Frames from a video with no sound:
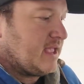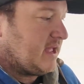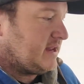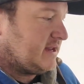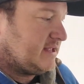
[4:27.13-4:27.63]

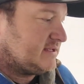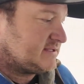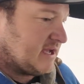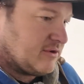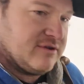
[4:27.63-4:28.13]
and it
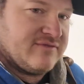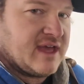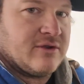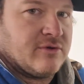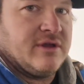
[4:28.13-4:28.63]
is out of
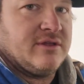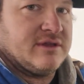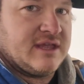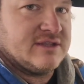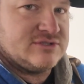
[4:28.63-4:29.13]
that oil,
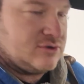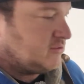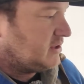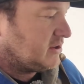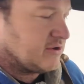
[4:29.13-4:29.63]
it is no
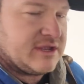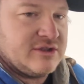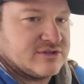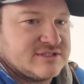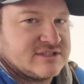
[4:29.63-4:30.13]
longer in
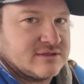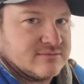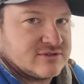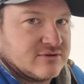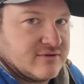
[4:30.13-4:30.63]
your
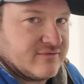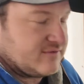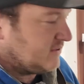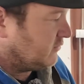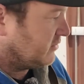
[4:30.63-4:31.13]
system. So if
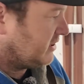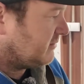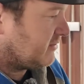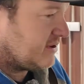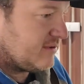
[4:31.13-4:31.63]
you're worried
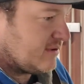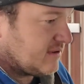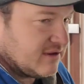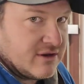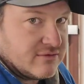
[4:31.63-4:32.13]
about it,
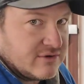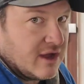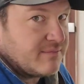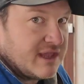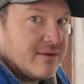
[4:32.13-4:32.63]

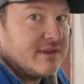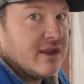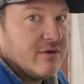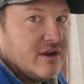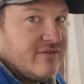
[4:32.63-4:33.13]
not being able to
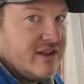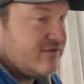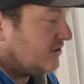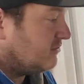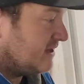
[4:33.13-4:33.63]
get rid of it
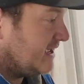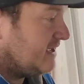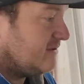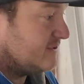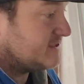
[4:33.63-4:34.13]
if you don't
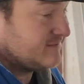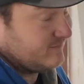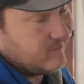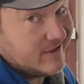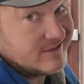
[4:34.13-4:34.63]
like it, which
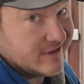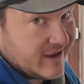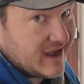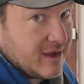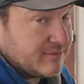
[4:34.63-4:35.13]
isn't gonna
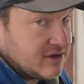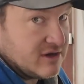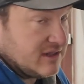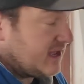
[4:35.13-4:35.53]
happen, you're gonna